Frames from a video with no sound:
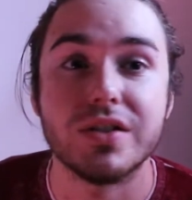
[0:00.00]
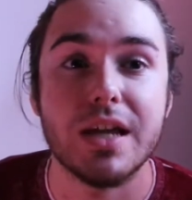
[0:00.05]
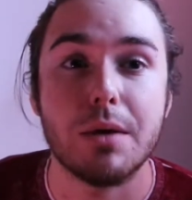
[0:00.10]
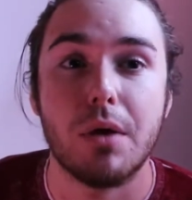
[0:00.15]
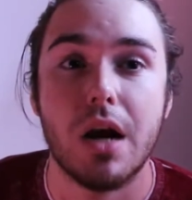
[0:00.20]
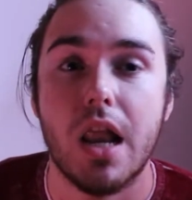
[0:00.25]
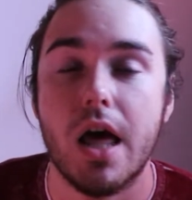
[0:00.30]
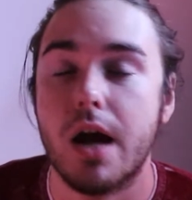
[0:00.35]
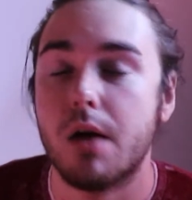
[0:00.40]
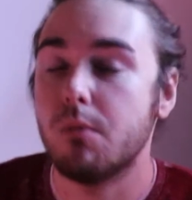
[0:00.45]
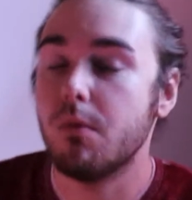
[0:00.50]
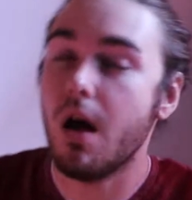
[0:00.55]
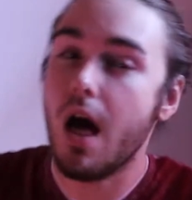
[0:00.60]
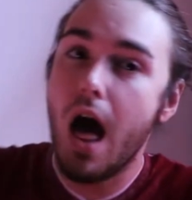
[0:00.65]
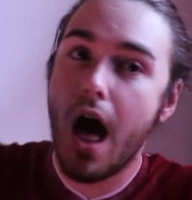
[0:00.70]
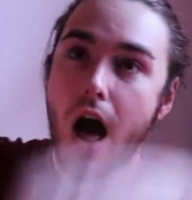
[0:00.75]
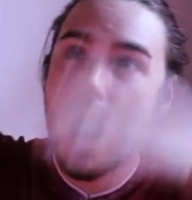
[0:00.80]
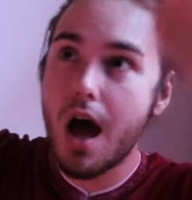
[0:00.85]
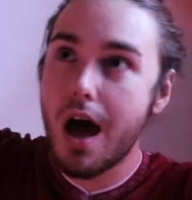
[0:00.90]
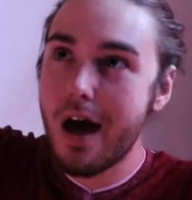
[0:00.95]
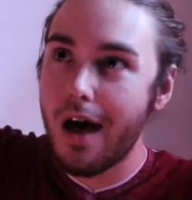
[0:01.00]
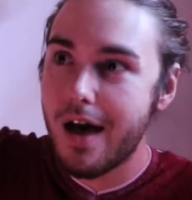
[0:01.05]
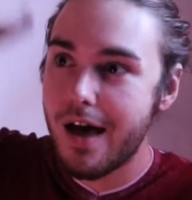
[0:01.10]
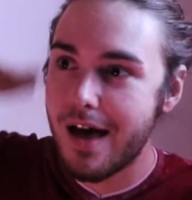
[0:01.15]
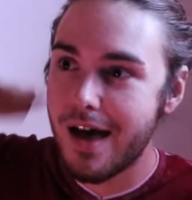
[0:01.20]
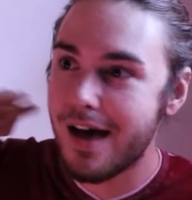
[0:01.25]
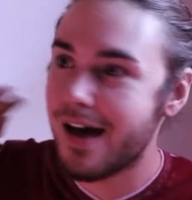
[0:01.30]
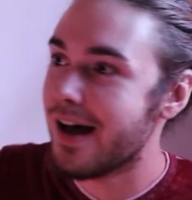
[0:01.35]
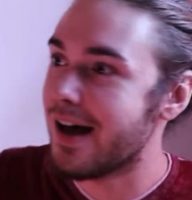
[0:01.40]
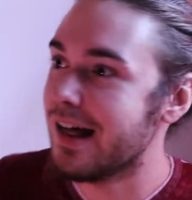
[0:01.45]
They were like,
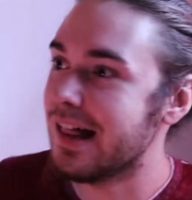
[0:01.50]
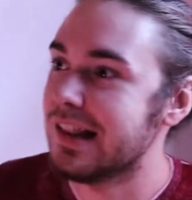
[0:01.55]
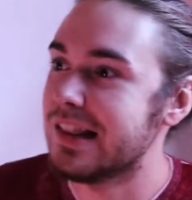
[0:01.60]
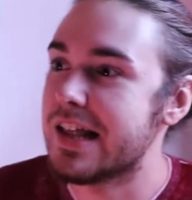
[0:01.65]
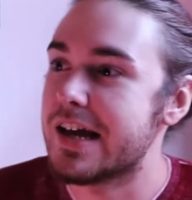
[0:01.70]
whoa!